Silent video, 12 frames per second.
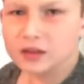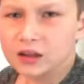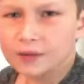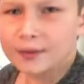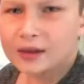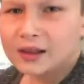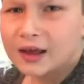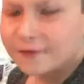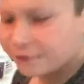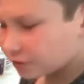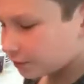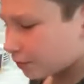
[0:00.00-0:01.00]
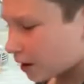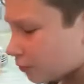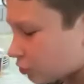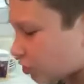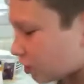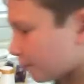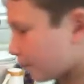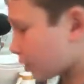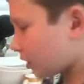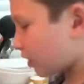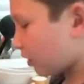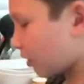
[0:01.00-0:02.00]
little bit left, but I'm just gonna
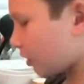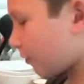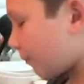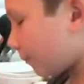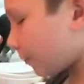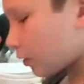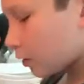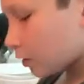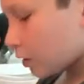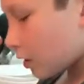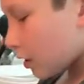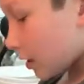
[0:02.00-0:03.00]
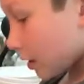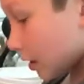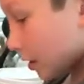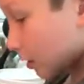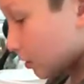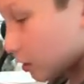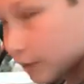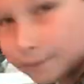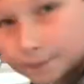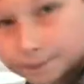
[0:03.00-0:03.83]
put it here. And